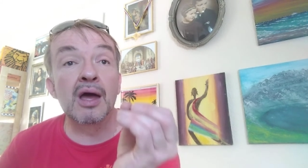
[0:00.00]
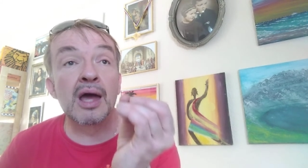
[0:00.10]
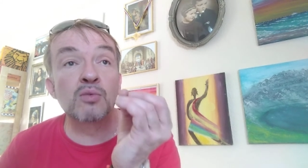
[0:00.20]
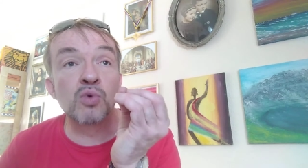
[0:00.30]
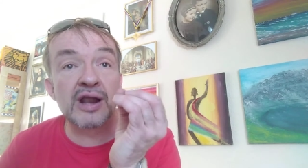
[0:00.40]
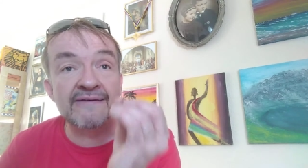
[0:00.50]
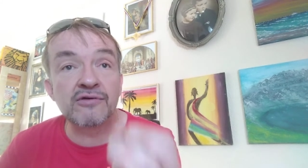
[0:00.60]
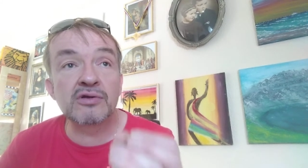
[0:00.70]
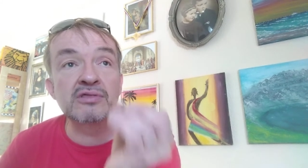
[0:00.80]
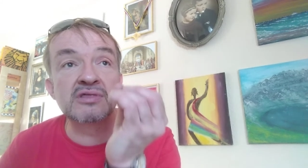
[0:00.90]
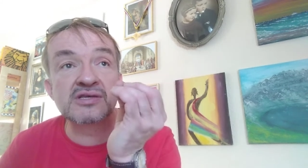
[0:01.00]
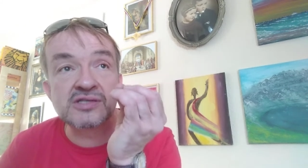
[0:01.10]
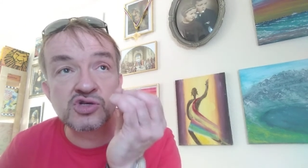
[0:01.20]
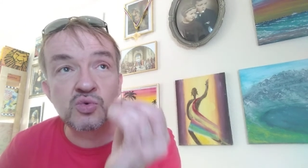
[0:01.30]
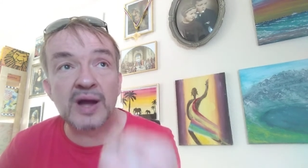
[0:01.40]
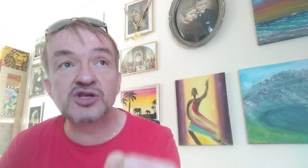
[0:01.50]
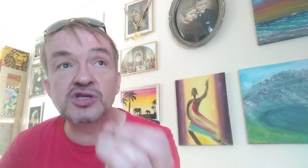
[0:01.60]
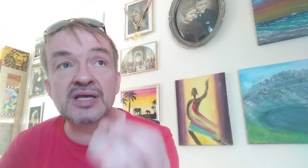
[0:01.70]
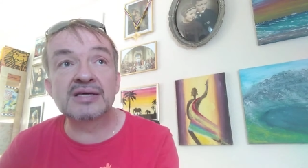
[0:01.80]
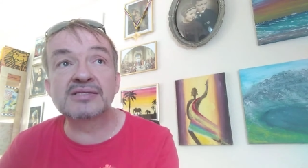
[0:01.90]
And whatever the
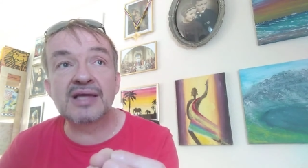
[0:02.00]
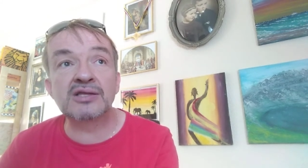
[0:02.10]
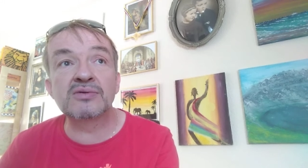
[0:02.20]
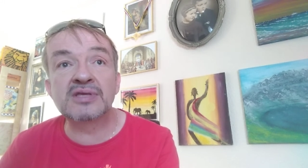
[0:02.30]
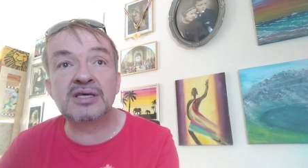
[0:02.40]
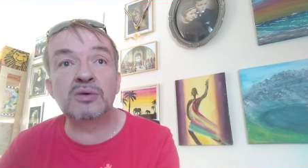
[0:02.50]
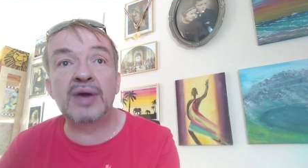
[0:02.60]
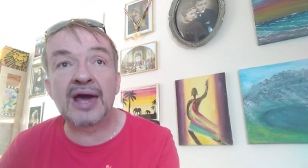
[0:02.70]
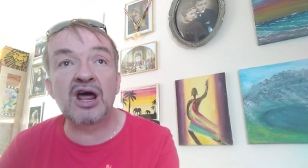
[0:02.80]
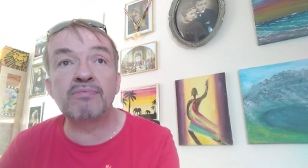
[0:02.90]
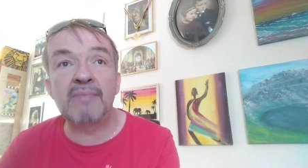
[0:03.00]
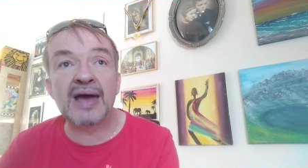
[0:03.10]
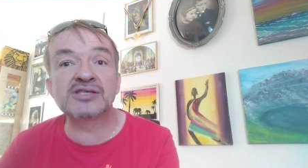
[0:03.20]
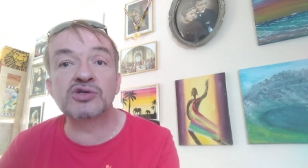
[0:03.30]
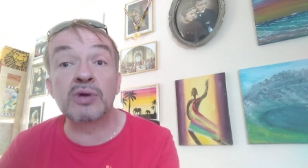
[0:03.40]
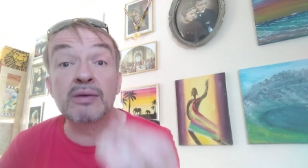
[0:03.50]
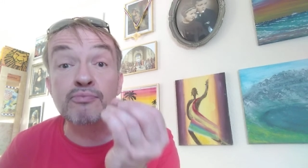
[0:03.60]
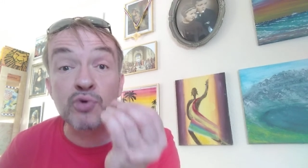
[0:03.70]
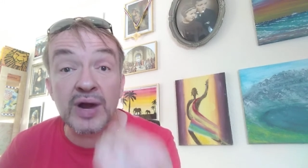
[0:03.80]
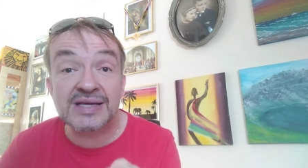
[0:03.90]
situation is that you think you cannot master,
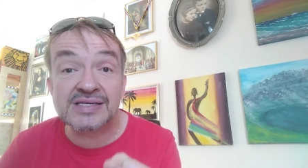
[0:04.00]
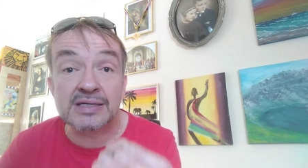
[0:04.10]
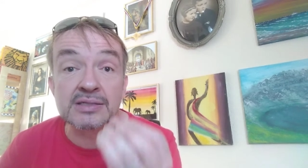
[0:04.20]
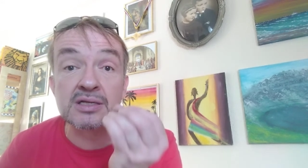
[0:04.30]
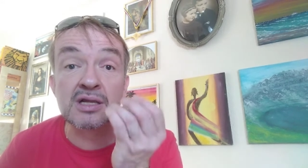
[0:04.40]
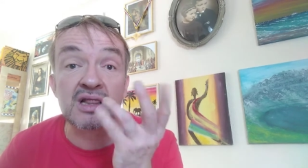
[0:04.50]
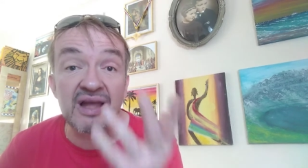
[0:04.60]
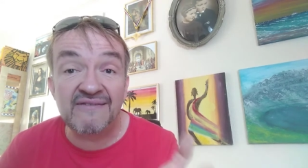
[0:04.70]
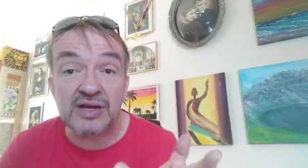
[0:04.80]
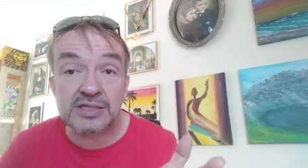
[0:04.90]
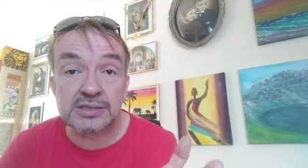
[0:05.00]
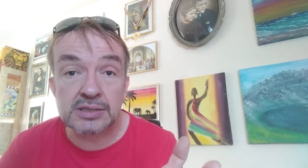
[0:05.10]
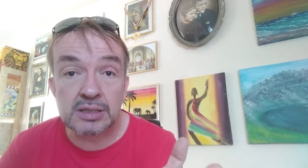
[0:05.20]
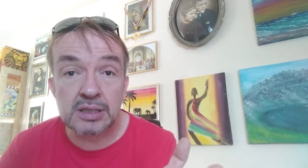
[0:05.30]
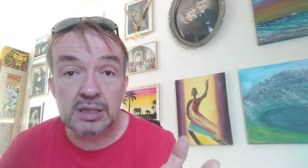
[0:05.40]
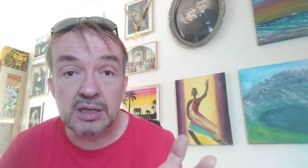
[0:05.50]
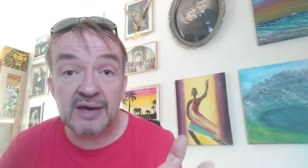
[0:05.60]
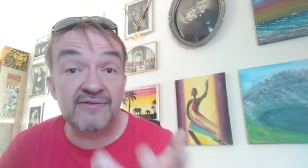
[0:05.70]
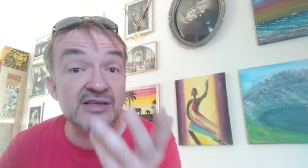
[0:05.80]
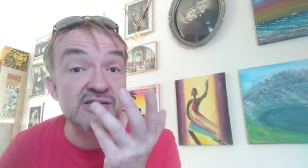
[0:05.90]
embrace it, love it.
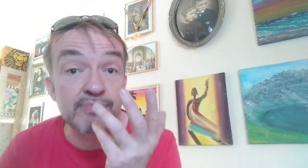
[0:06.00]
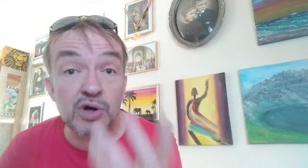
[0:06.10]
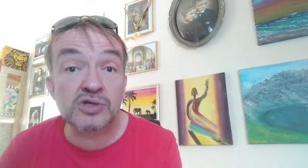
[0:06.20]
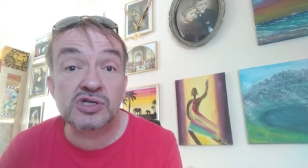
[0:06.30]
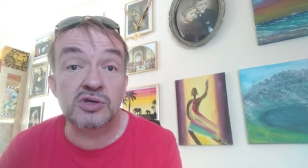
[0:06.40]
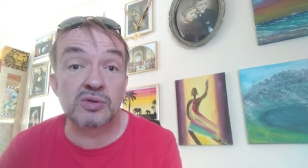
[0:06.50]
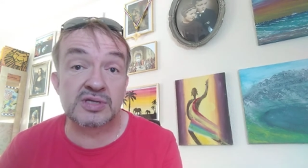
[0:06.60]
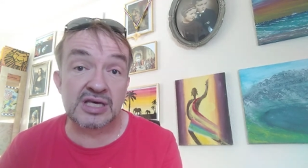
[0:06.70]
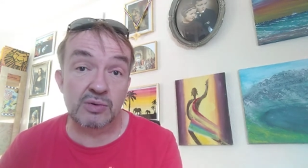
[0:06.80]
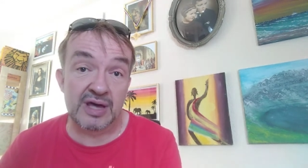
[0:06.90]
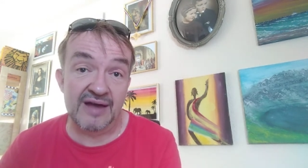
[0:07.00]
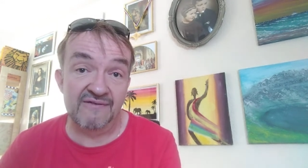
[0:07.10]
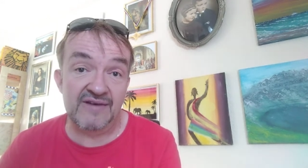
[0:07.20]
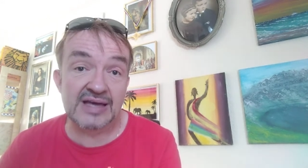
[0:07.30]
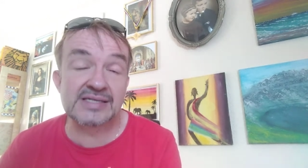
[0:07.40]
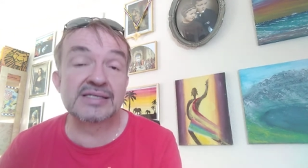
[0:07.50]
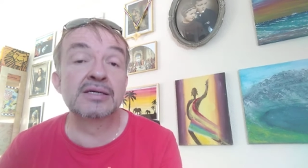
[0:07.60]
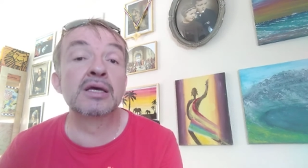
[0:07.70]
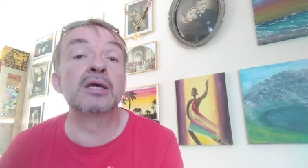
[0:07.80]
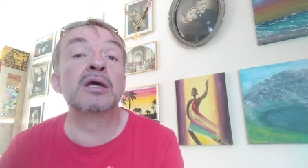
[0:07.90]
If it's a person you think you can't face,
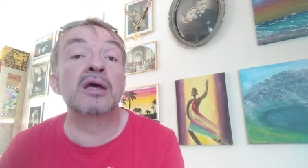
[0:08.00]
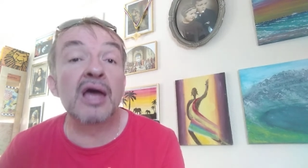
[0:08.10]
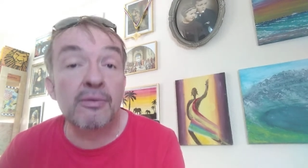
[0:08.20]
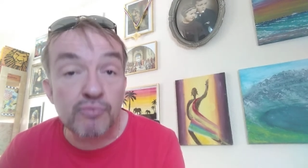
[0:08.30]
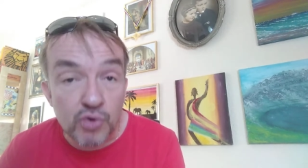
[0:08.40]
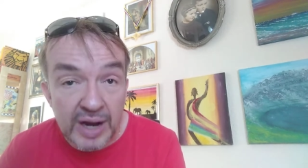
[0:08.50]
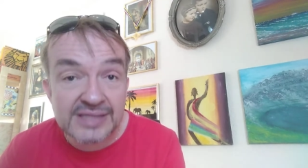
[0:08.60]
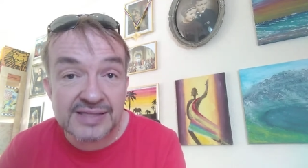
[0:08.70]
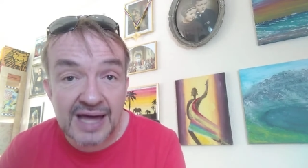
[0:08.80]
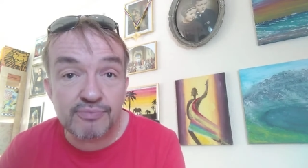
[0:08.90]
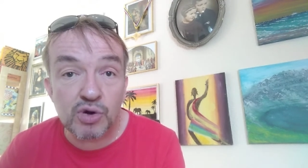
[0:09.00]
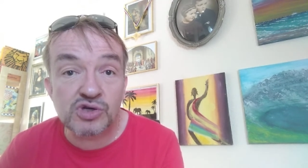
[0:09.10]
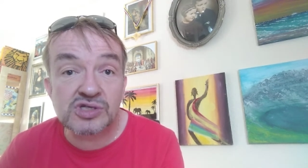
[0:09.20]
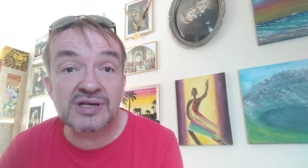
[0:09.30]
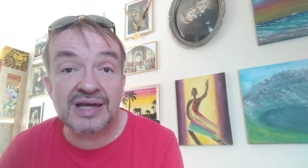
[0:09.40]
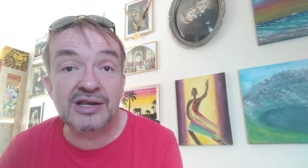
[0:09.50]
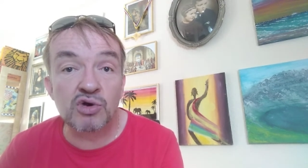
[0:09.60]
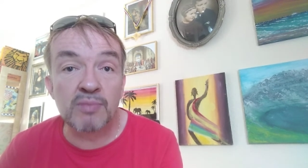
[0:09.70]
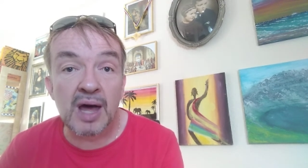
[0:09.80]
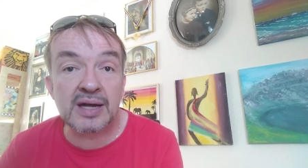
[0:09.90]
embrace that person in
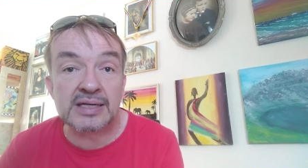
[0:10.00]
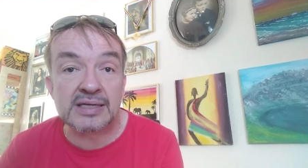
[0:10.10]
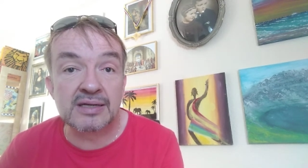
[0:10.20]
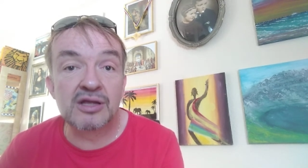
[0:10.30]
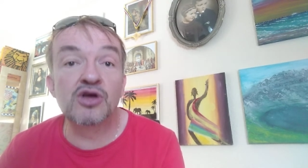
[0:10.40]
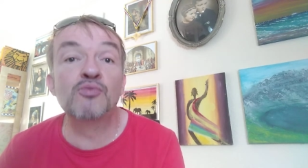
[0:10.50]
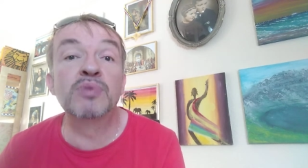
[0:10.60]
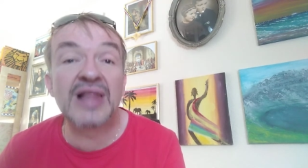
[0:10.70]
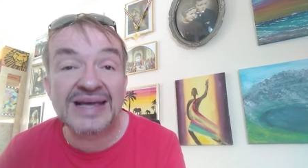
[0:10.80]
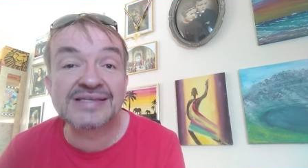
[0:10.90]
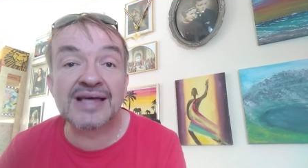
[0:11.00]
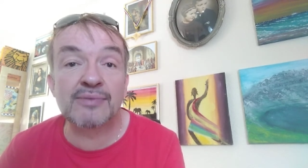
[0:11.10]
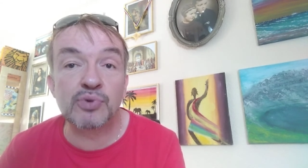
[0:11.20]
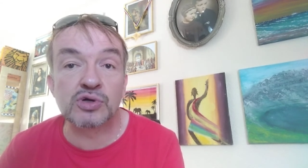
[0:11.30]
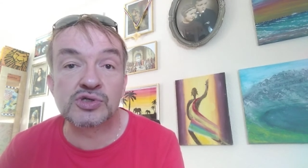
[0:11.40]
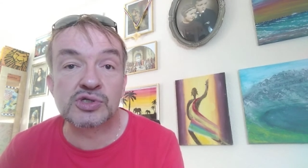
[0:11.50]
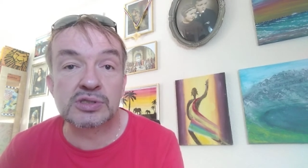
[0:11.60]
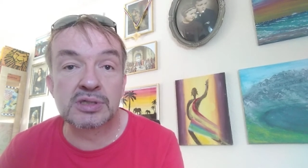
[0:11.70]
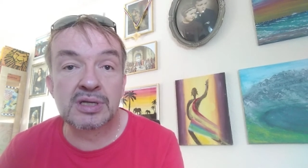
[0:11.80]
your mind. Bless that person.